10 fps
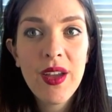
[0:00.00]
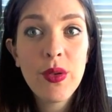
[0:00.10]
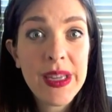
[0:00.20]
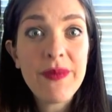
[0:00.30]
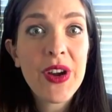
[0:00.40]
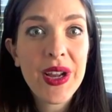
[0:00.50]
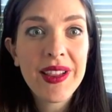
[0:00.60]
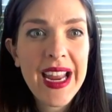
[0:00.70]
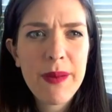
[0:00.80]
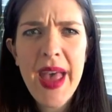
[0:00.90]
seem very
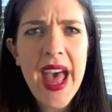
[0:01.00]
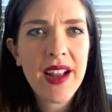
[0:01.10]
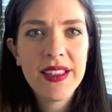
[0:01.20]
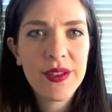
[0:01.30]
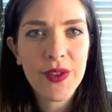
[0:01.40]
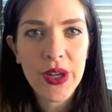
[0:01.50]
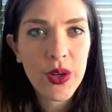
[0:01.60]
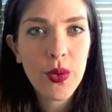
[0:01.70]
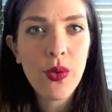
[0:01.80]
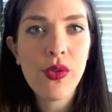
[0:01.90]
laid back, different,
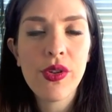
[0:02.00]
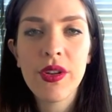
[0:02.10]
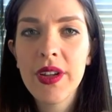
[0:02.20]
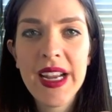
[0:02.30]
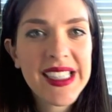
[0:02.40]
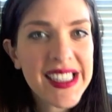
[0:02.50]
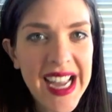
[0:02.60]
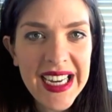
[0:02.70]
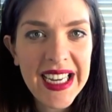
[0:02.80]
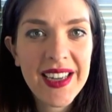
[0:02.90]
cool,
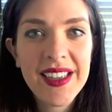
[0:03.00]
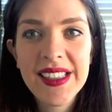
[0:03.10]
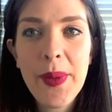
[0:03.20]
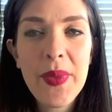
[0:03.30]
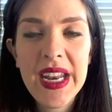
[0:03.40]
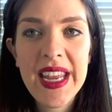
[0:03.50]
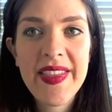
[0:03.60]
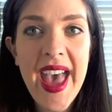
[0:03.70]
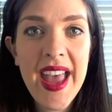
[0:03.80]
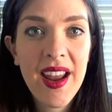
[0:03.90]
exciting, somebody
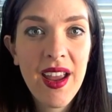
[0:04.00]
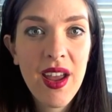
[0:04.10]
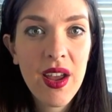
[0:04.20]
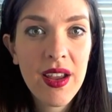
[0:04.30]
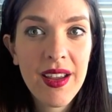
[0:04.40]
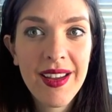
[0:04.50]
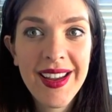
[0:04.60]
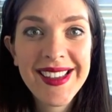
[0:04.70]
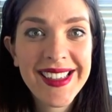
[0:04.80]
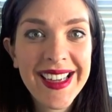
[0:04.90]
that
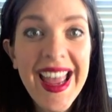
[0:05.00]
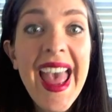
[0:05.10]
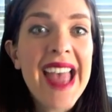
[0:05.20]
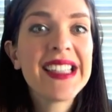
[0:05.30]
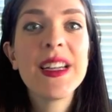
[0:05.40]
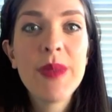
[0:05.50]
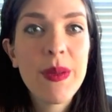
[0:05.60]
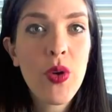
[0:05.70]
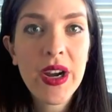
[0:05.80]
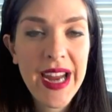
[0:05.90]
is going to be
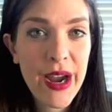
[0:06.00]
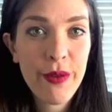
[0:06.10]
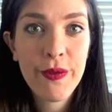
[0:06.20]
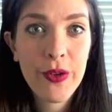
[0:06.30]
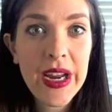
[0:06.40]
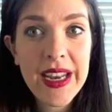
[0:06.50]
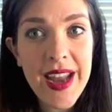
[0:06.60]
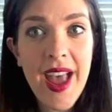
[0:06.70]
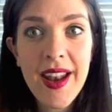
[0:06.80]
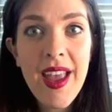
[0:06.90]
more carefree and
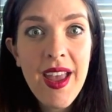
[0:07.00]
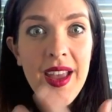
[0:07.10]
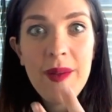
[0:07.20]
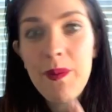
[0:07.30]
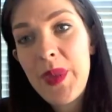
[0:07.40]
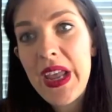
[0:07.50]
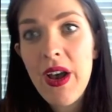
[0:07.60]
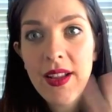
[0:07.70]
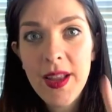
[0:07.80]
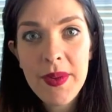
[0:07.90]
not be
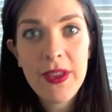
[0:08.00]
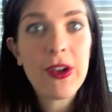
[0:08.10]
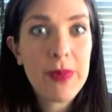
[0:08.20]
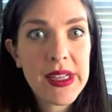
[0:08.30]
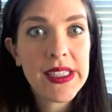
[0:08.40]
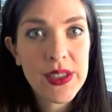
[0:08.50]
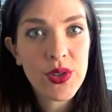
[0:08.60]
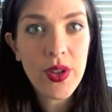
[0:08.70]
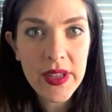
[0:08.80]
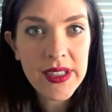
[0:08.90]
all up in their business
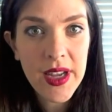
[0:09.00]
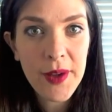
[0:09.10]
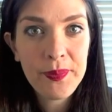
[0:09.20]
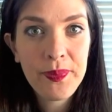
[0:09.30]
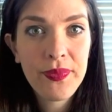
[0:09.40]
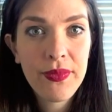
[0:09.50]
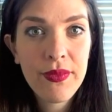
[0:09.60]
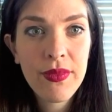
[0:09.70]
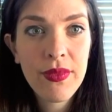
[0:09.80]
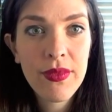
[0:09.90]
all the time.
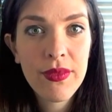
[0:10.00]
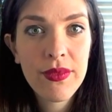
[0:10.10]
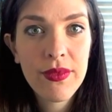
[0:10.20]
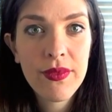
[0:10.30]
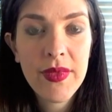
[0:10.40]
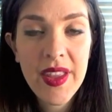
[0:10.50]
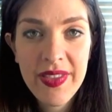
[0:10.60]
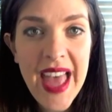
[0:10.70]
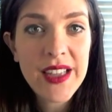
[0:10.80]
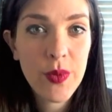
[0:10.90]

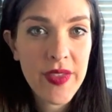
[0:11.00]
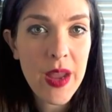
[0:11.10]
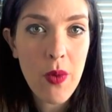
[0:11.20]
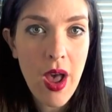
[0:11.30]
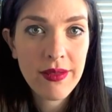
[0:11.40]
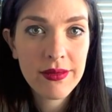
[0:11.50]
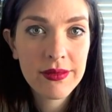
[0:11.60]
That's what they want.